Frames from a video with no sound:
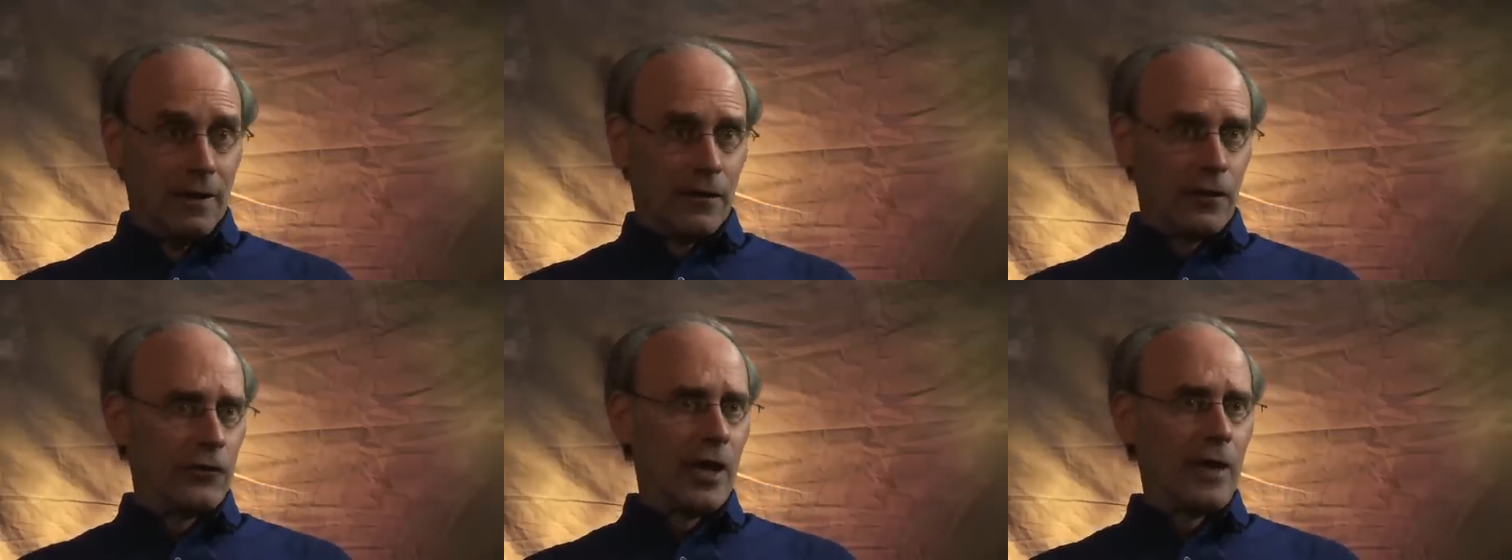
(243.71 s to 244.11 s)

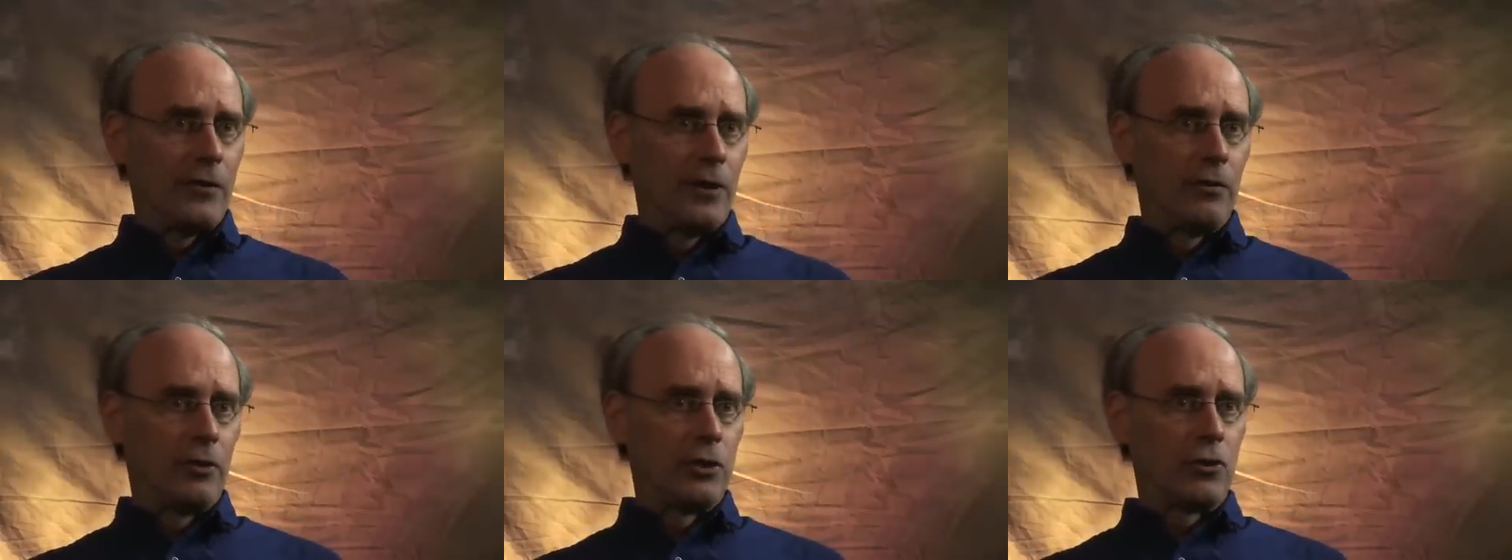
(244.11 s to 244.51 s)
The
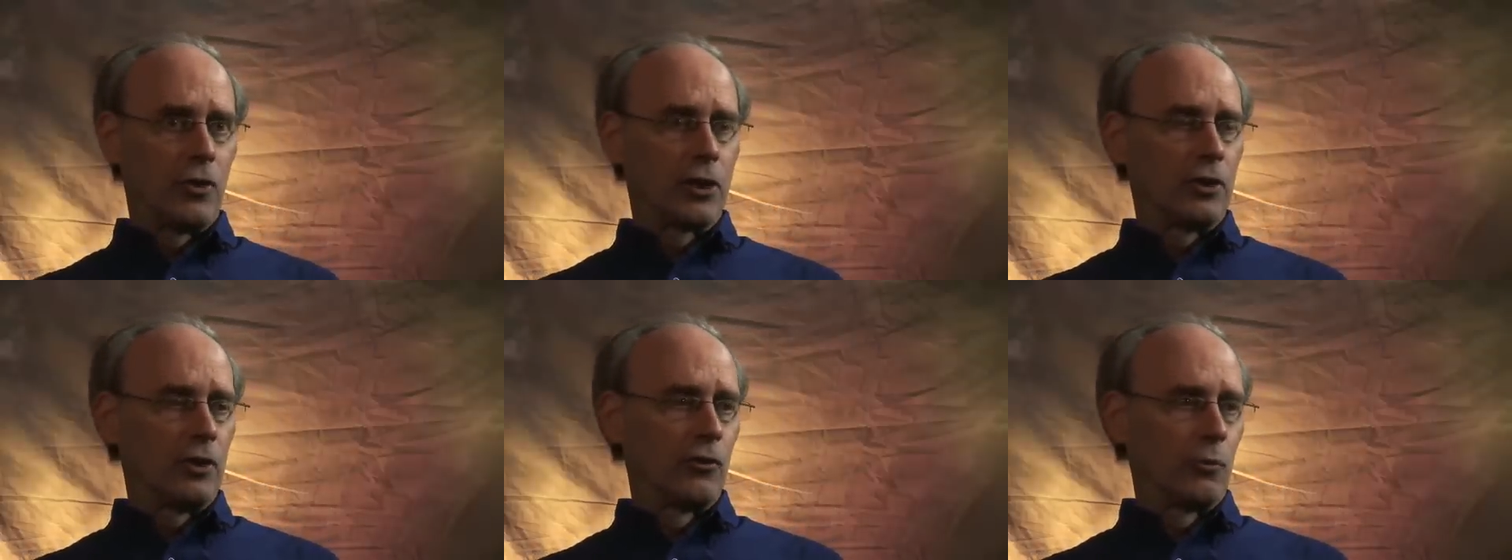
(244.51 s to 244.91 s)
safety
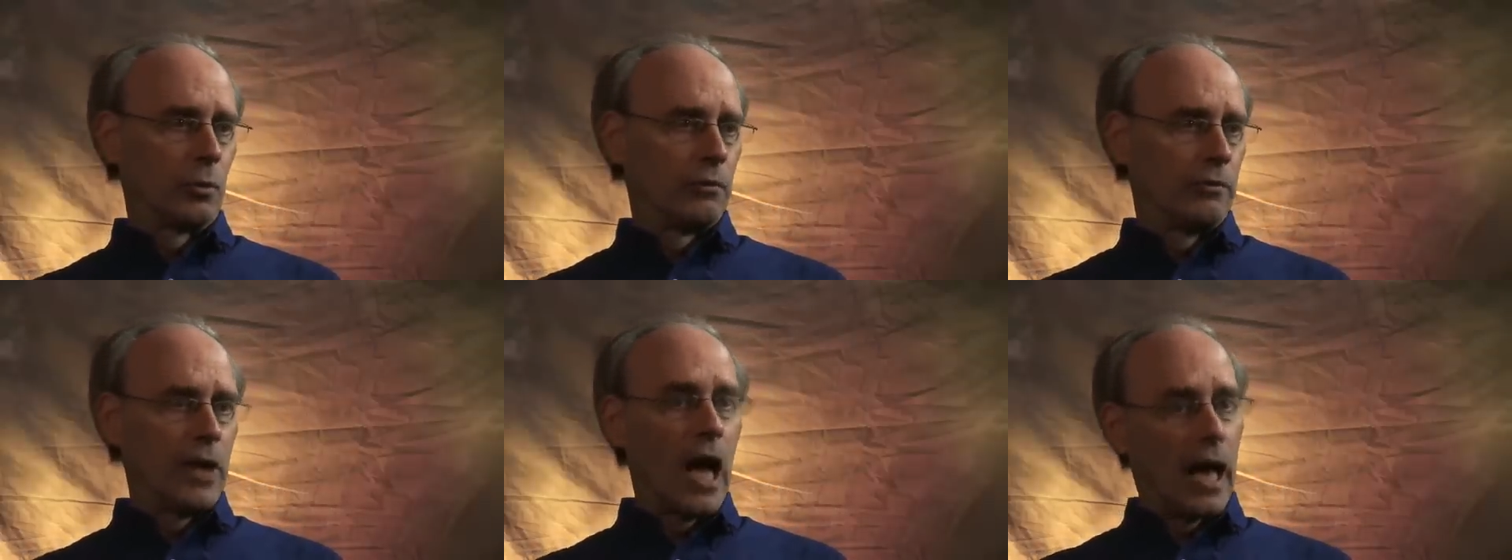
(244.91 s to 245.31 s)
restrictions
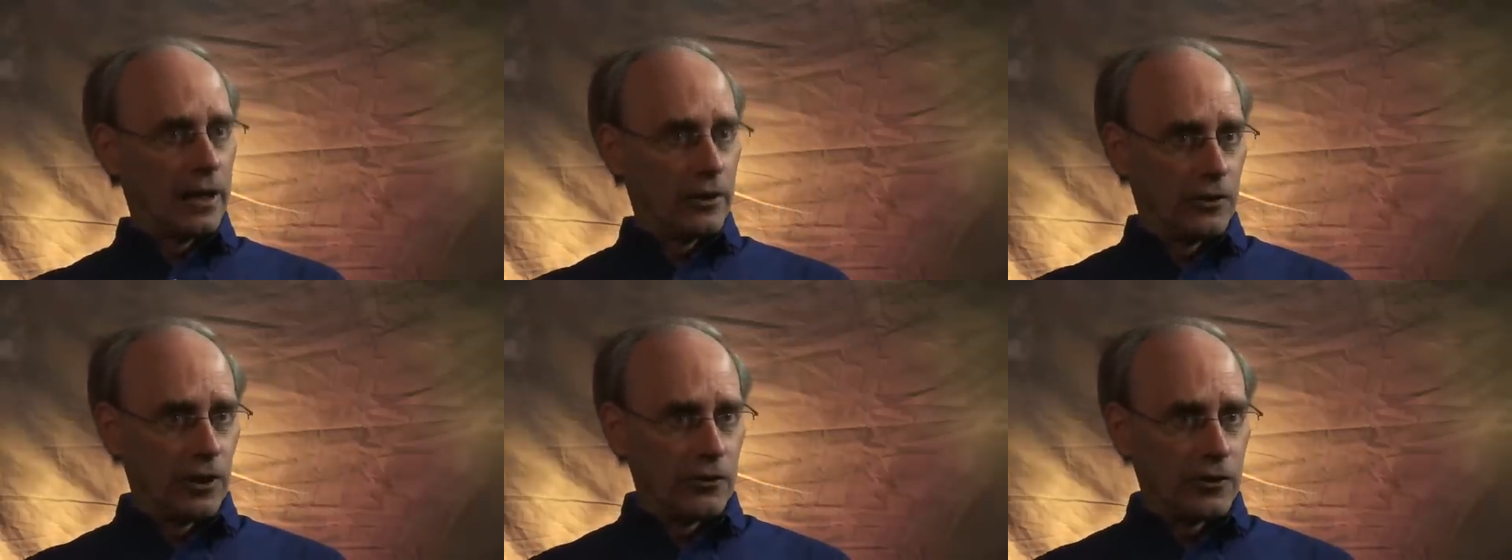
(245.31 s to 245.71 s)
were
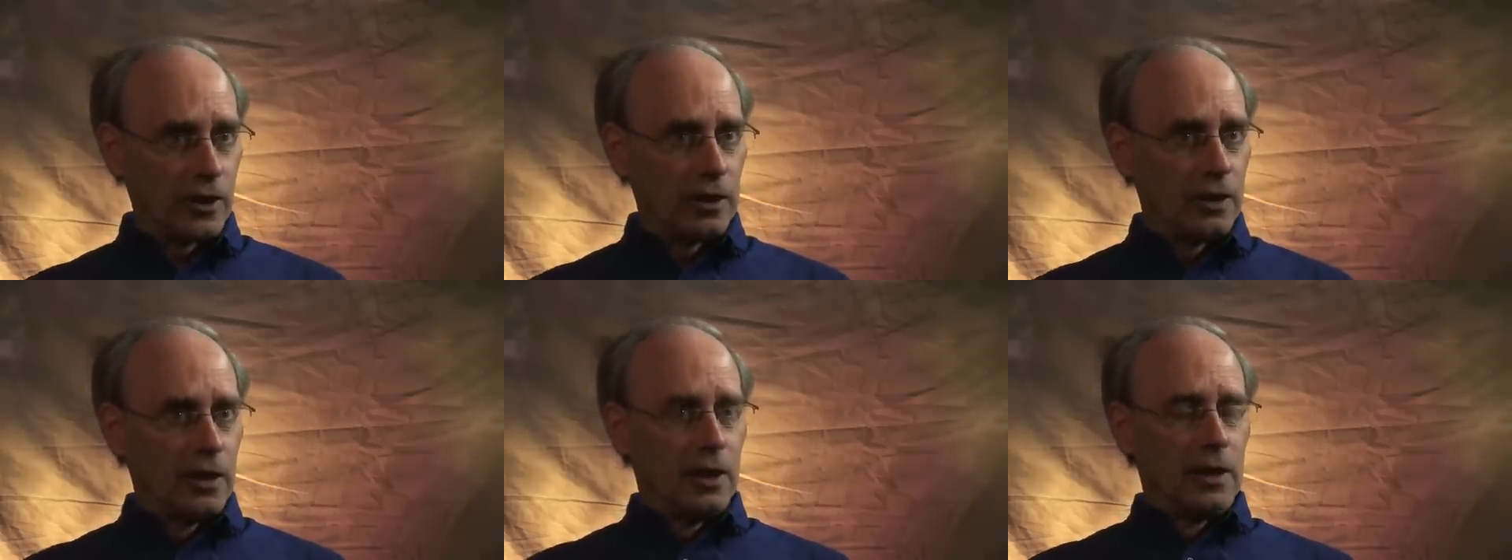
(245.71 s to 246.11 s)

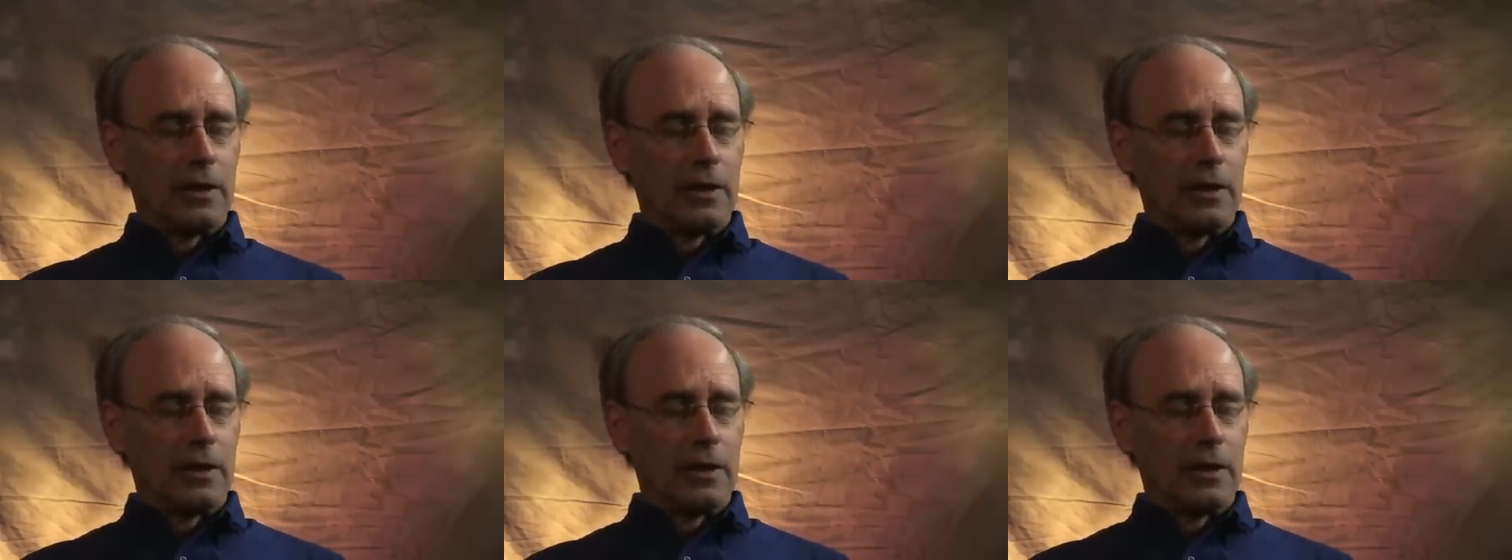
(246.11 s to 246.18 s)
non-existent.